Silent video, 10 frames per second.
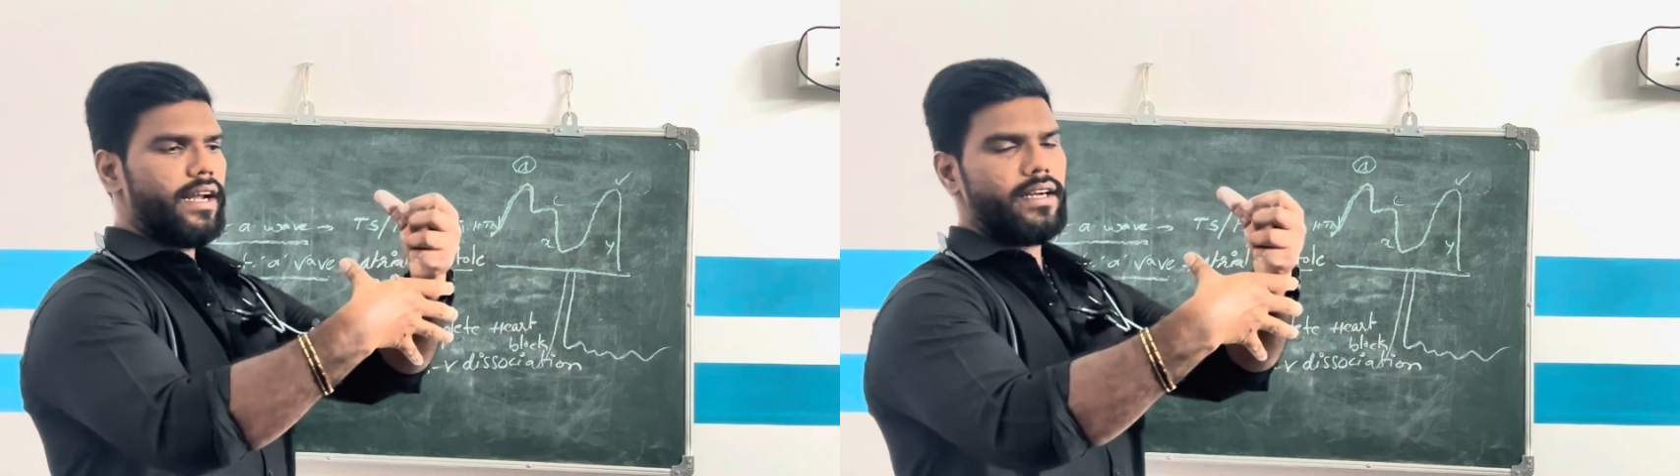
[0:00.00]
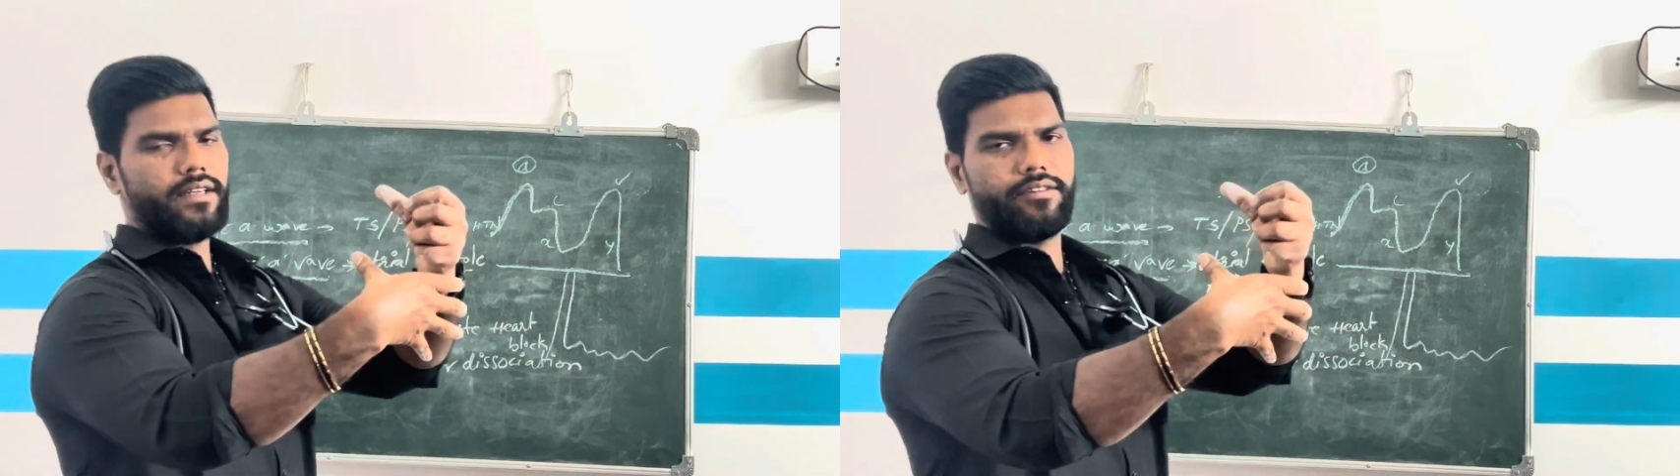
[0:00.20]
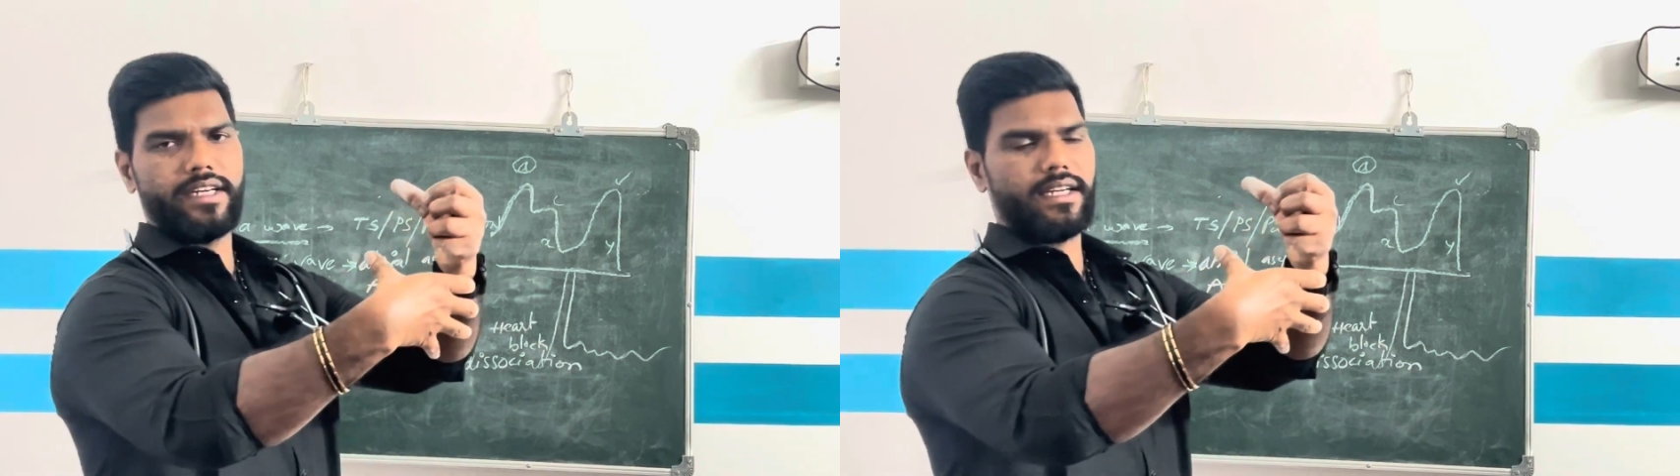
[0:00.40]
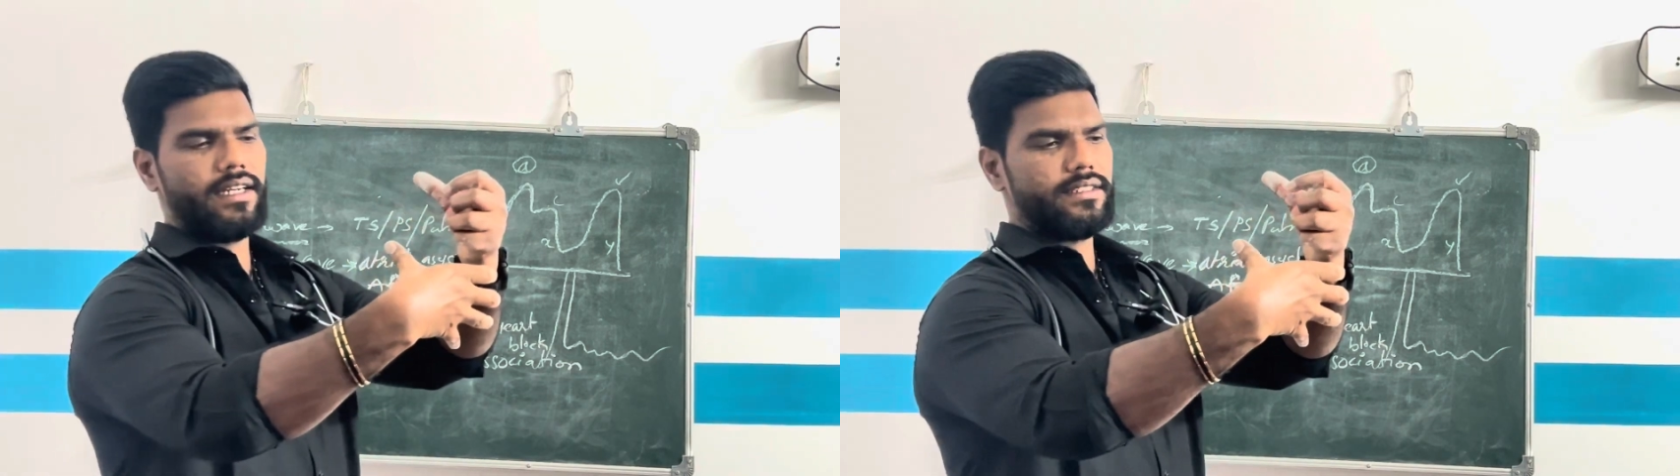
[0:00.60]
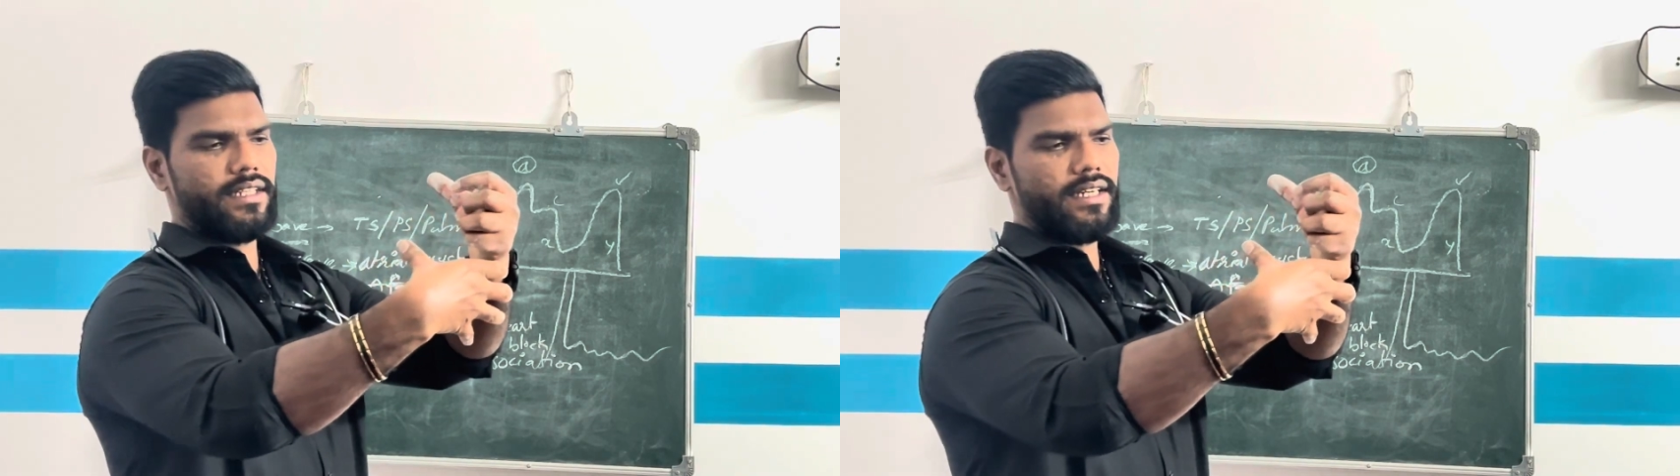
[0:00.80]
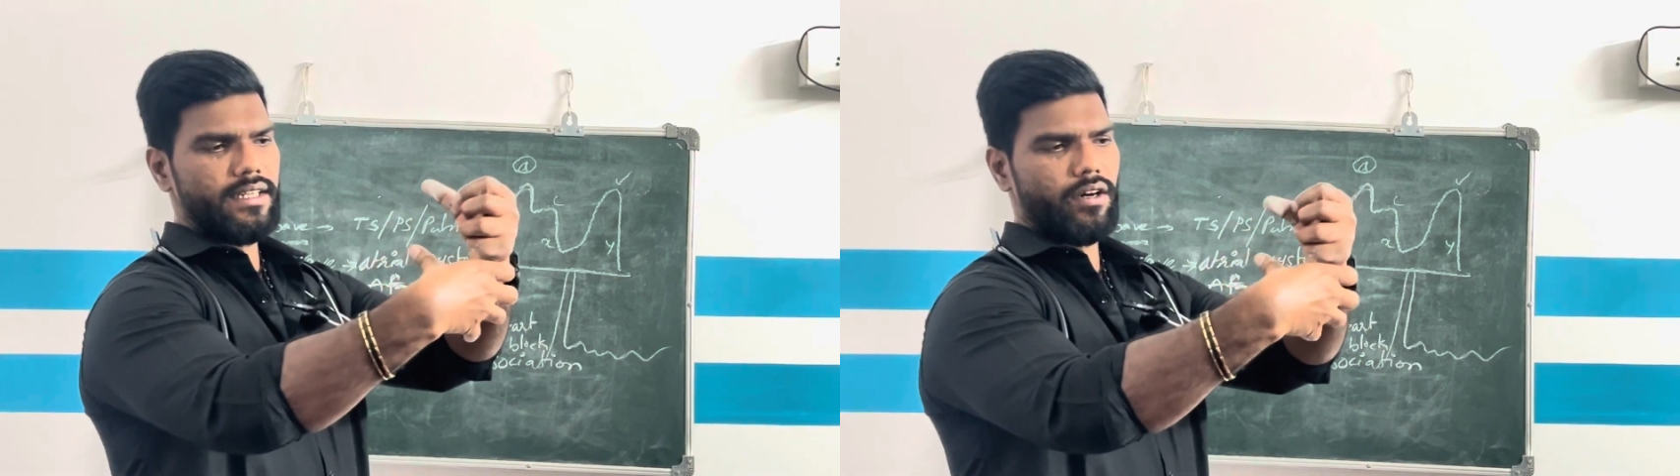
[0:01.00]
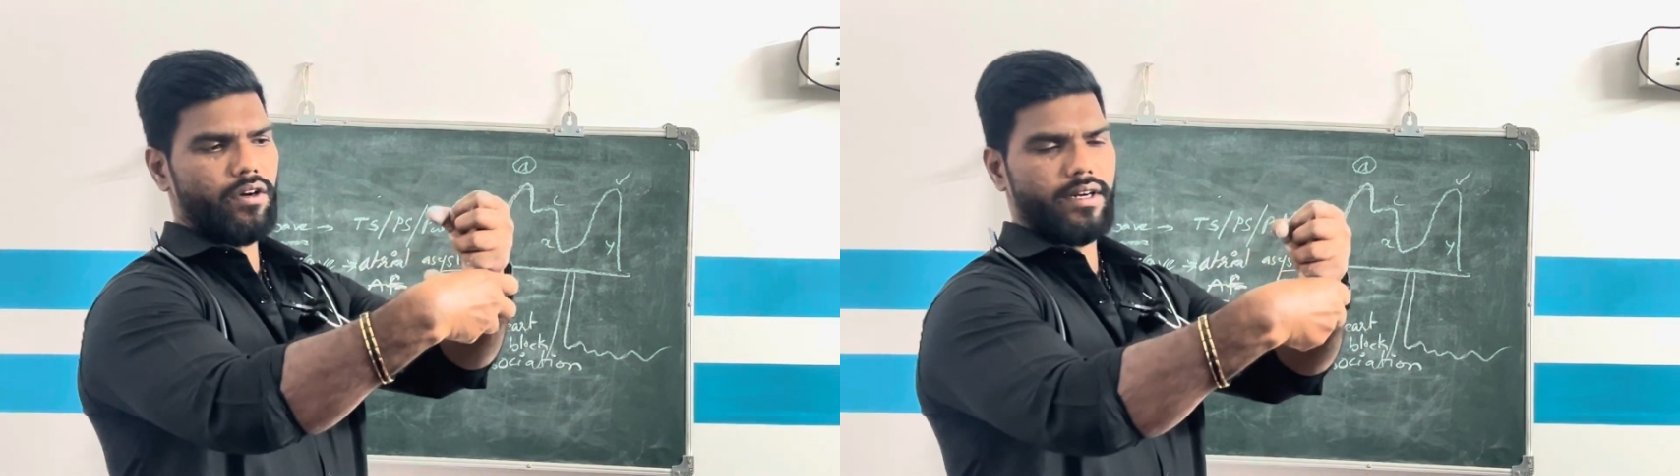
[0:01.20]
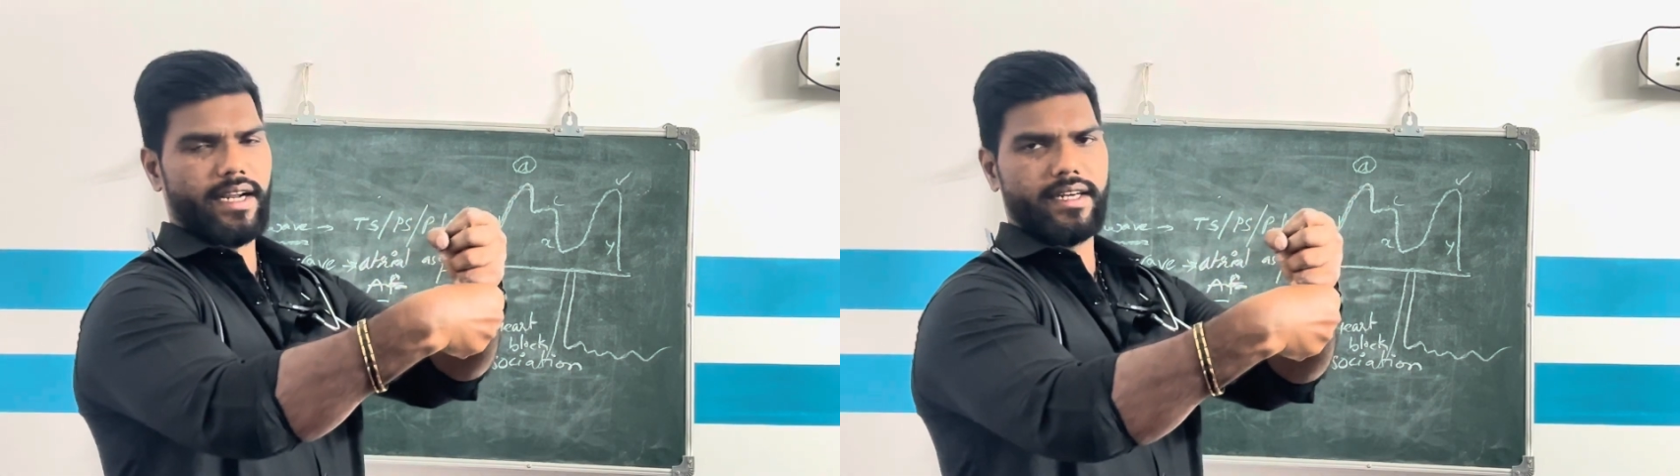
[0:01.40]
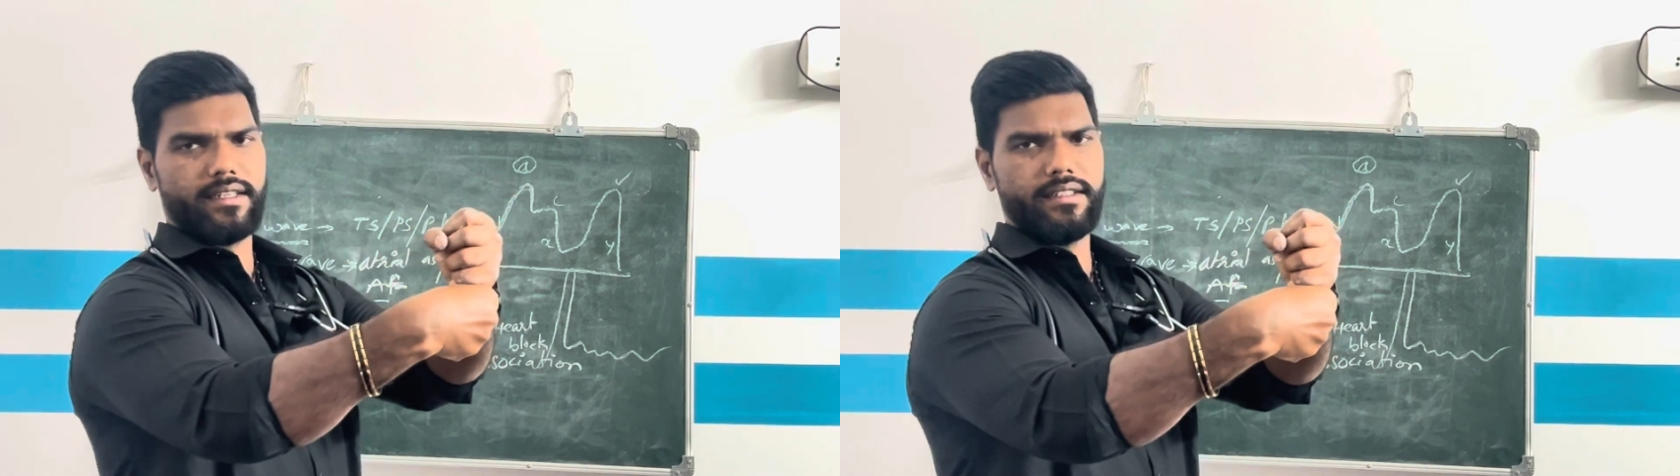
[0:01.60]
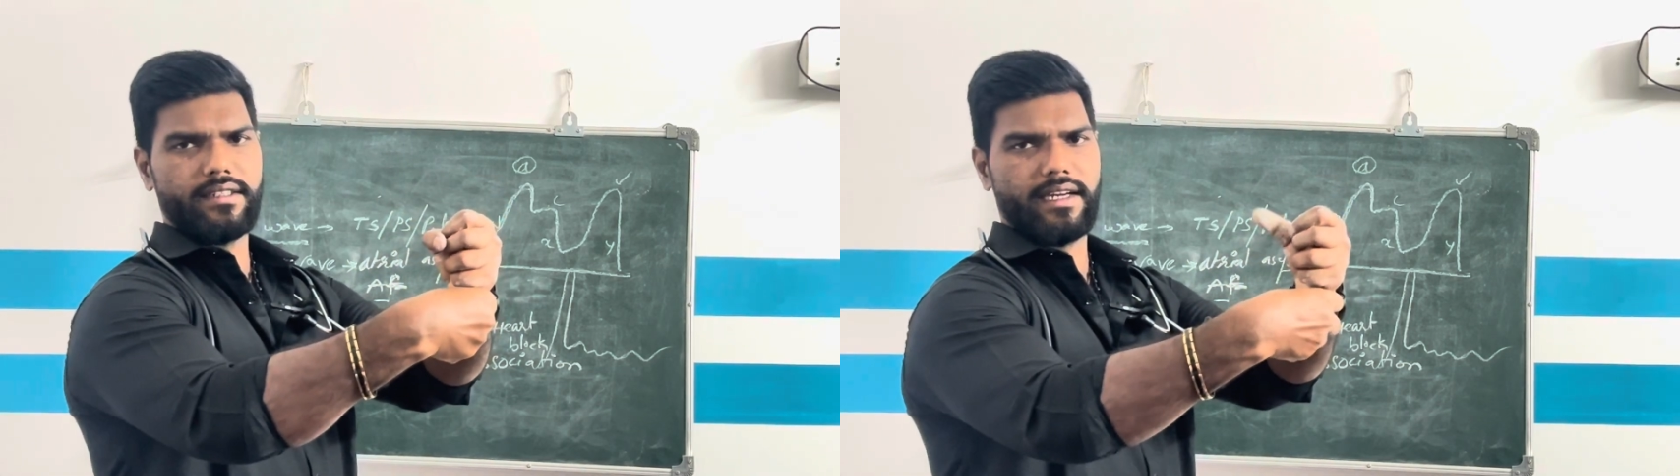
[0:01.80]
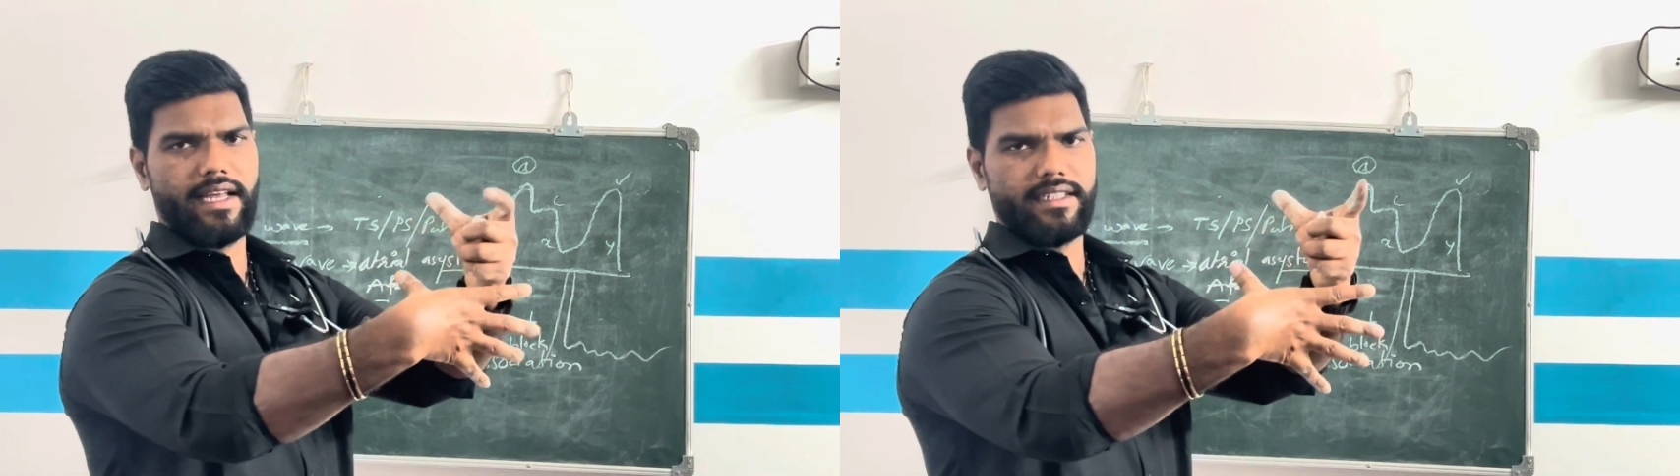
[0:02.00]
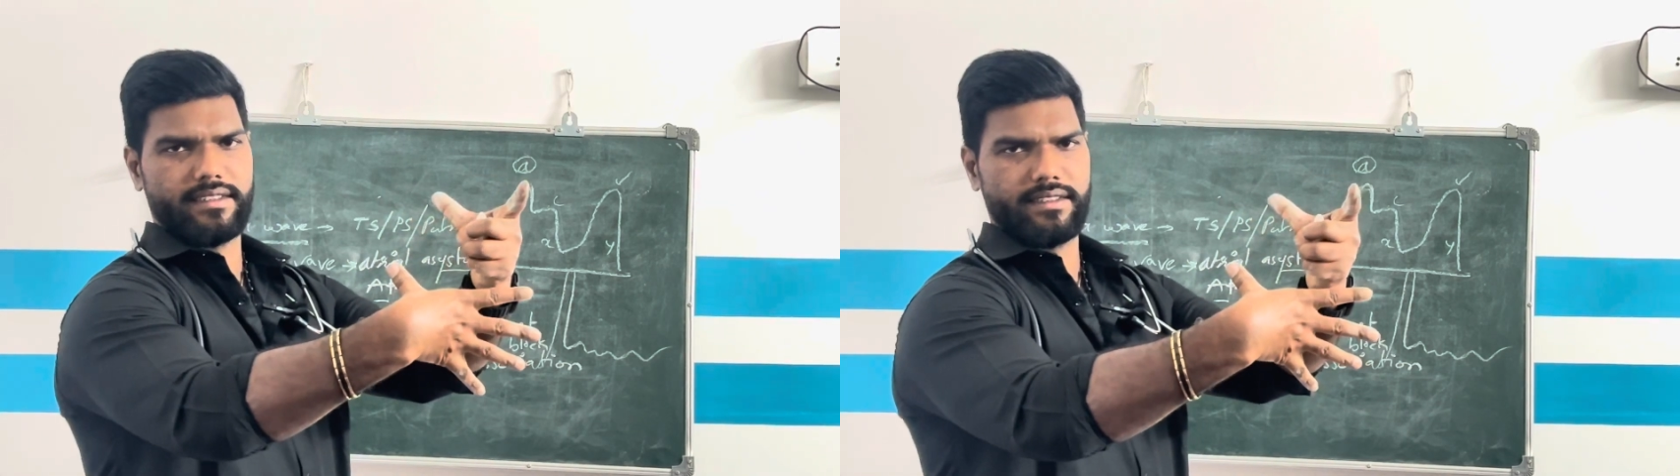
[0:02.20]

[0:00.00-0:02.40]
and ventricles are contracting, relaxing.